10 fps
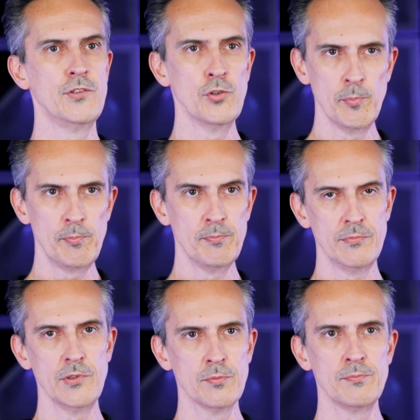You'll,
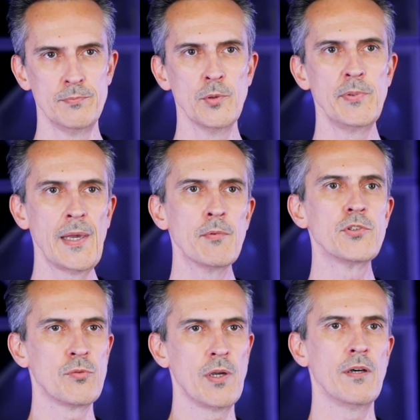you'll, you'll be able
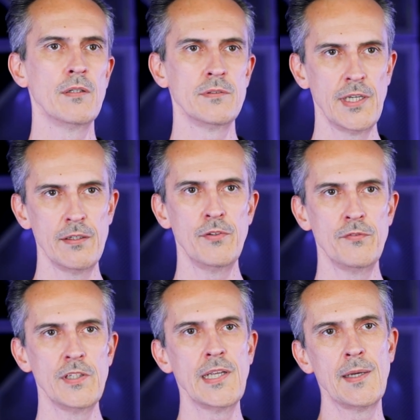to run on ten to
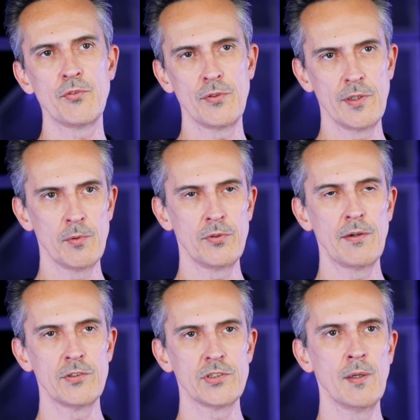fifteen amps for a double
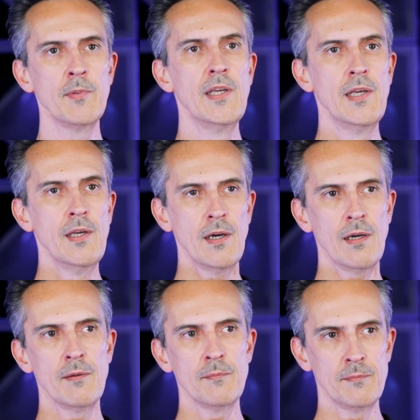driver sub,
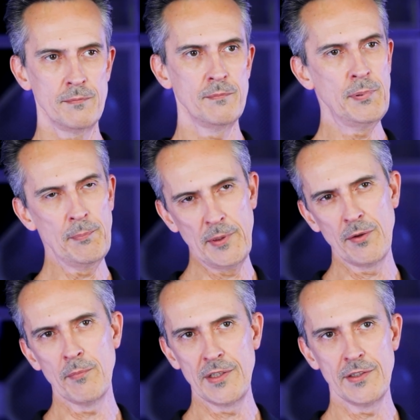um, but bear
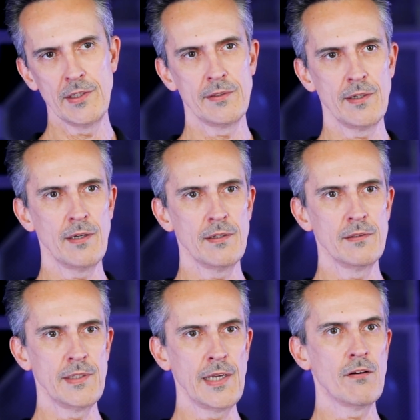in mind that uh,
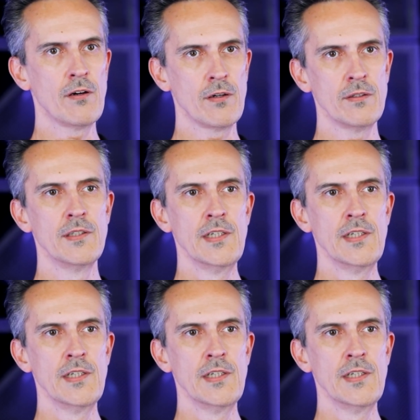they are